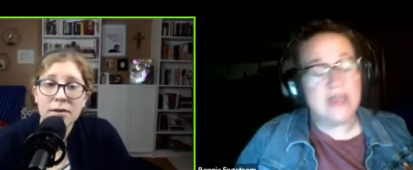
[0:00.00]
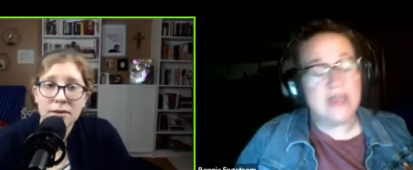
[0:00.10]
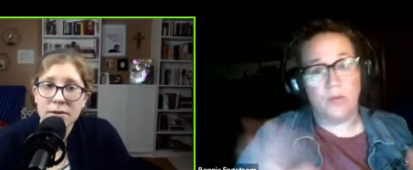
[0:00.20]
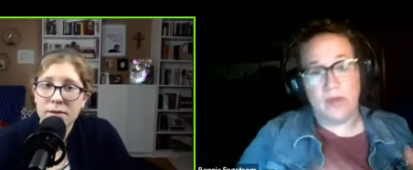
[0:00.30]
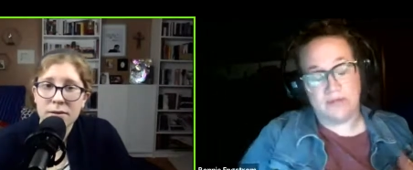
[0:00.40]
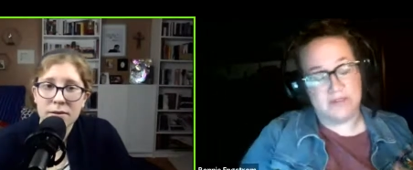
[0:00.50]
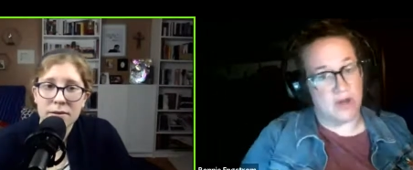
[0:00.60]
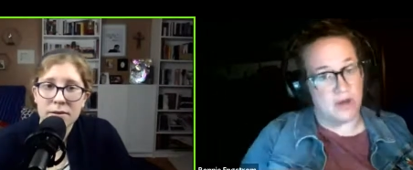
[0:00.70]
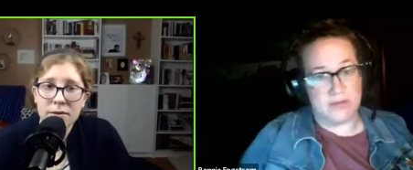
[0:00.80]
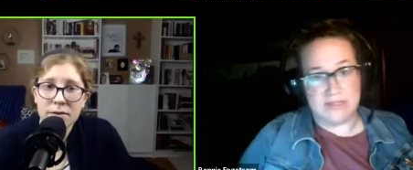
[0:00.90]
Speaker 1: but it was
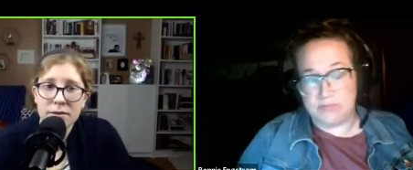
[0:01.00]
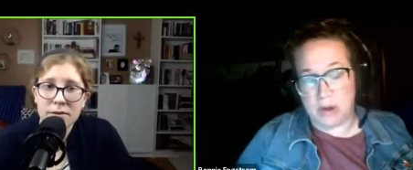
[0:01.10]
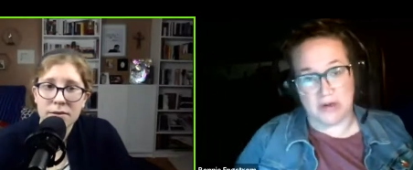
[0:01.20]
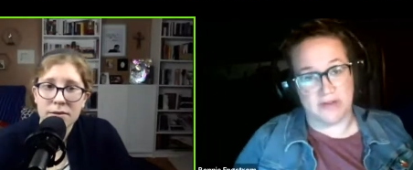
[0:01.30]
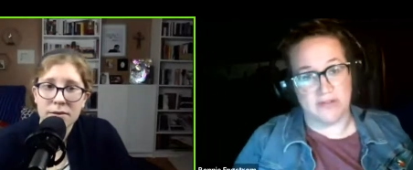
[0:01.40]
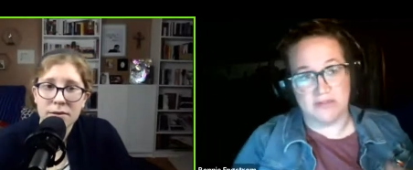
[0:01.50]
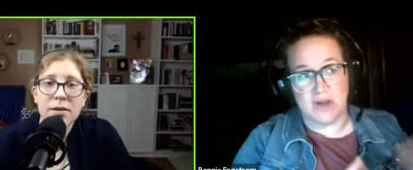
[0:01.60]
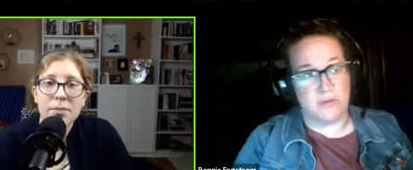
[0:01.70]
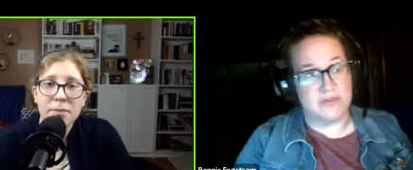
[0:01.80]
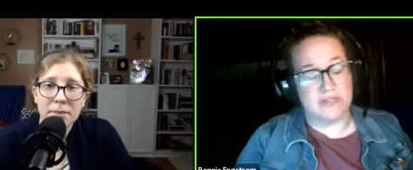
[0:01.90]
always part of it was
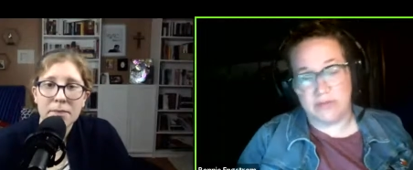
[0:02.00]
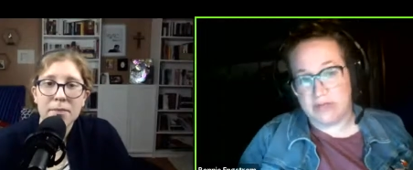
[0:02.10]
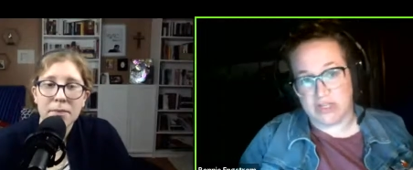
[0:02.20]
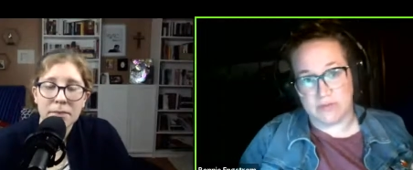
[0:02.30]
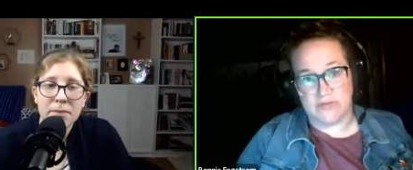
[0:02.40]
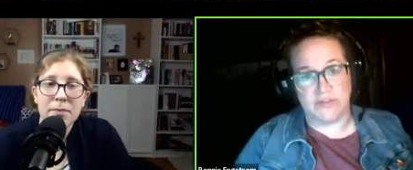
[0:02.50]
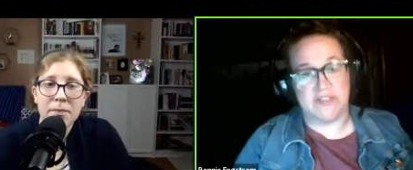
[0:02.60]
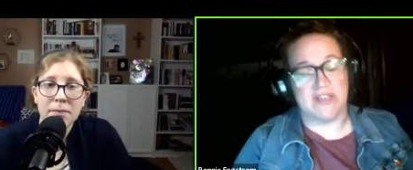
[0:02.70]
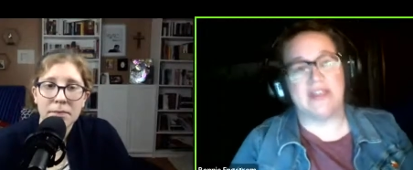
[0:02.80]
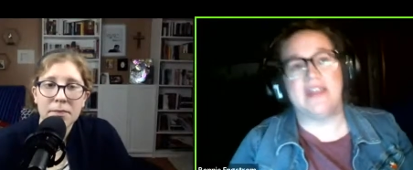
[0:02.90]
always going to be James
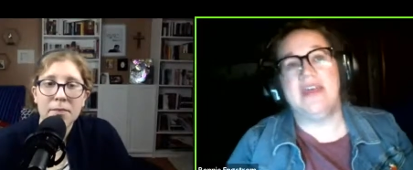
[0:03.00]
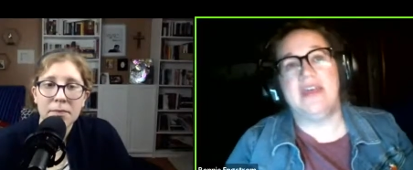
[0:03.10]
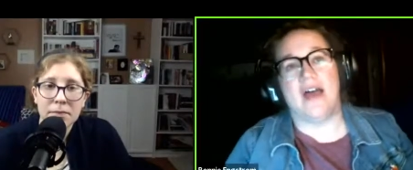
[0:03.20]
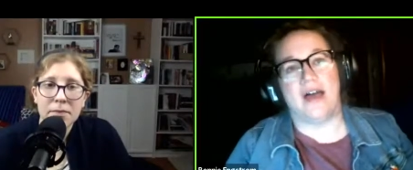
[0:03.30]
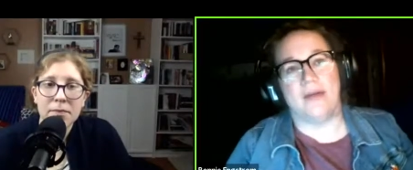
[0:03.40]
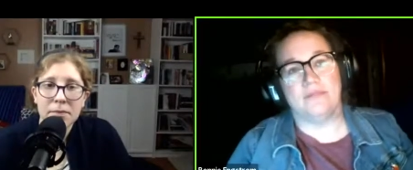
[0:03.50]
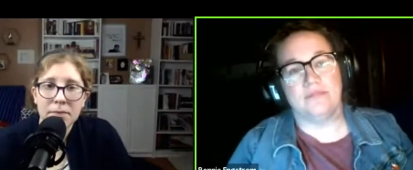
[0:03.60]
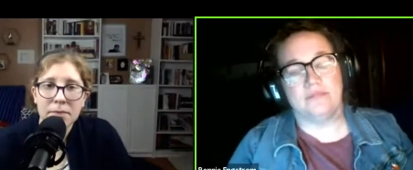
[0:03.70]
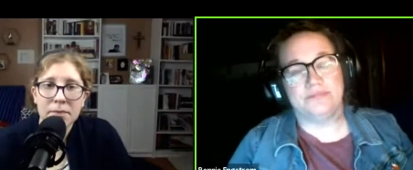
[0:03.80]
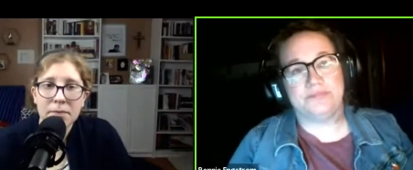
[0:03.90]
Fulton. Um,
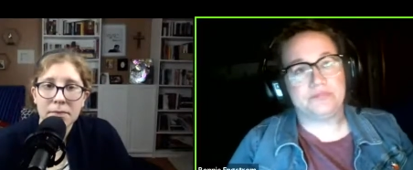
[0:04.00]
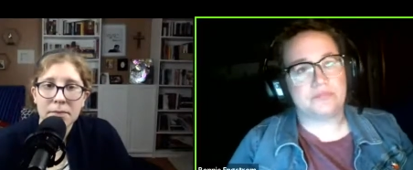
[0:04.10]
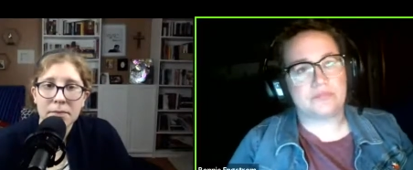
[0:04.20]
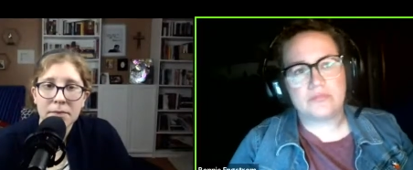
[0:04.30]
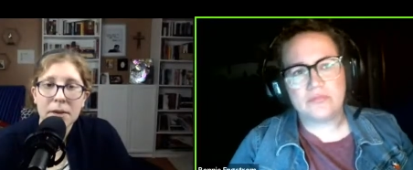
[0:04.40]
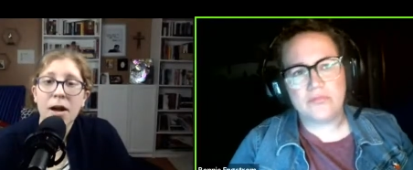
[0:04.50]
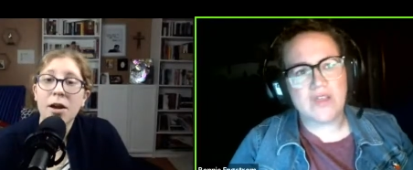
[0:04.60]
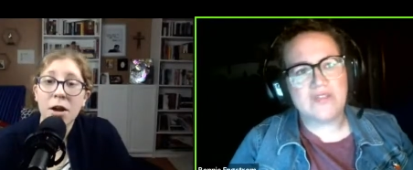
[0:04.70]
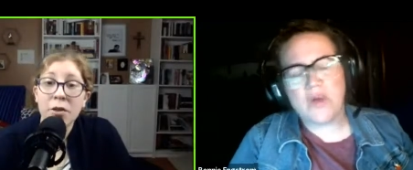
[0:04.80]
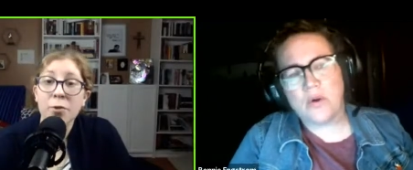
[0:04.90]

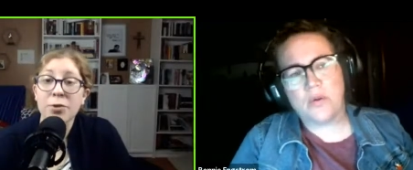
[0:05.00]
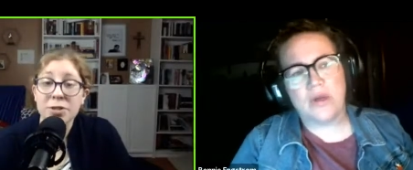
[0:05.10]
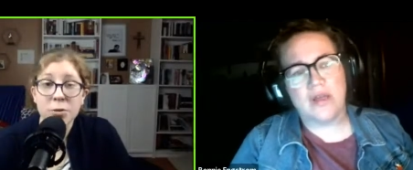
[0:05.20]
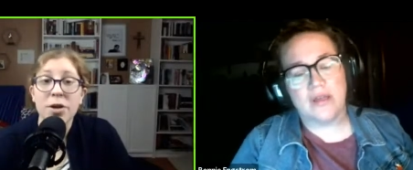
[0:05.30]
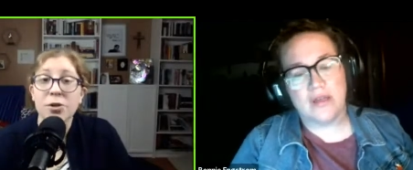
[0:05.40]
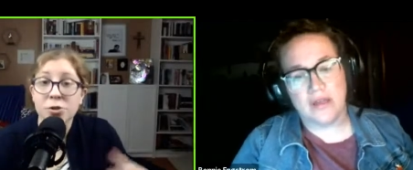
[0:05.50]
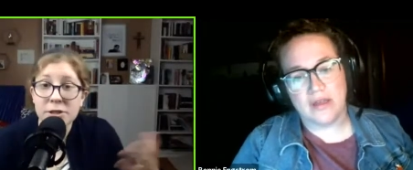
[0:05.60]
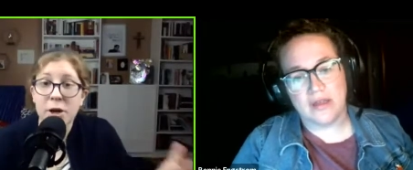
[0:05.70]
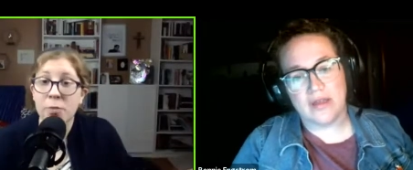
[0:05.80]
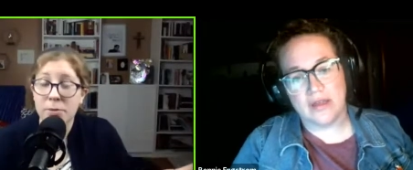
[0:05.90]
Another so, reason
Speaker 2: why you
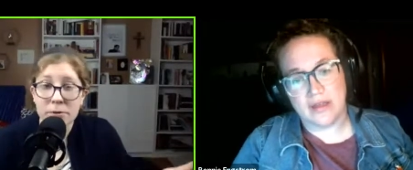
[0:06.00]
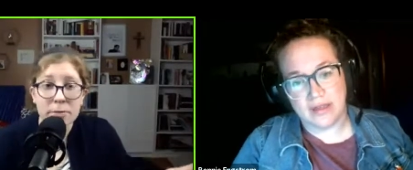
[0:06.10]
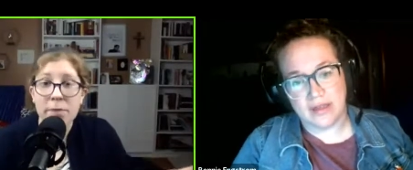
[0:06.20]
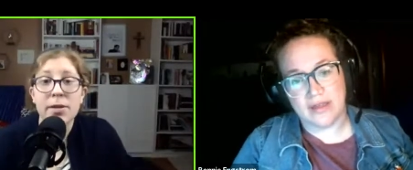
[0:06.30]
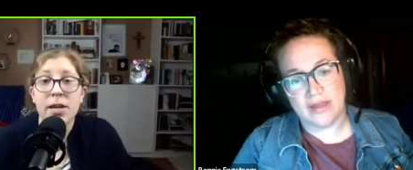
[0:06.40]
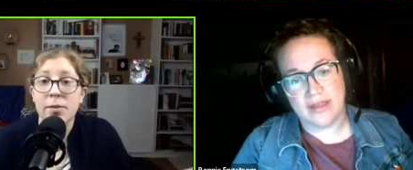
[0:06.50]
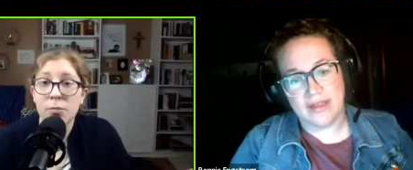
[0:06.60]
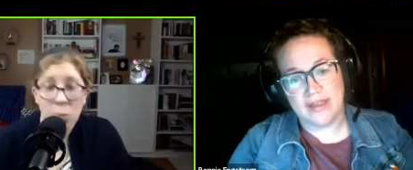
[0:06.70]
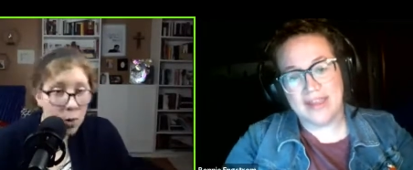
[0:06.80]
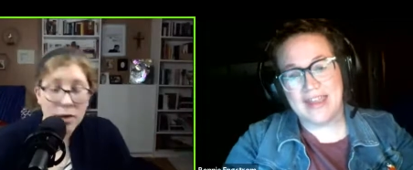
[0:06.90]
should tell people the baby
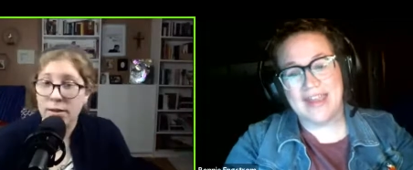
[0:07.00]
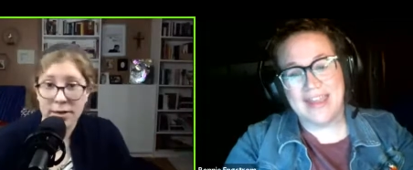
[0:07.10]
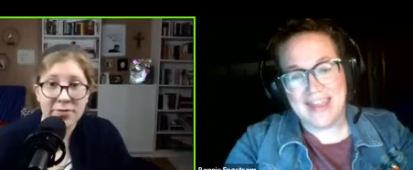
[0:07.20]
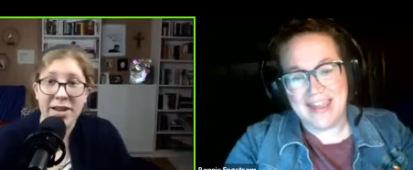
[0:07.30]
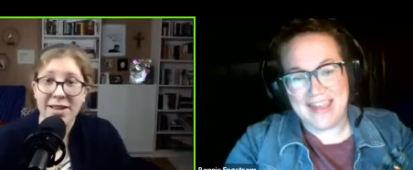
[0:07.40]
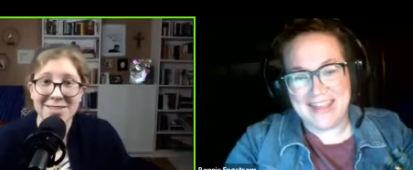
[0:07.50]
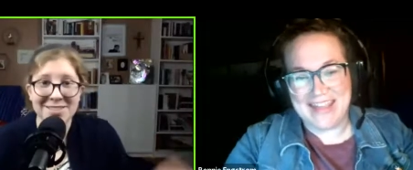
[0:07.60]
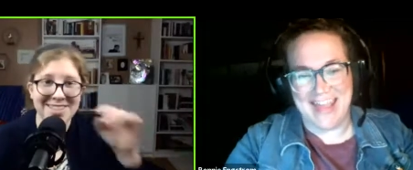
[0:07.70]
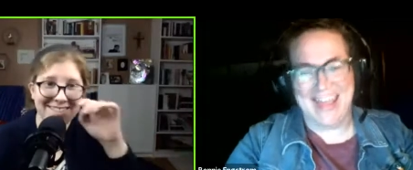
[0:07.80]
name well in advance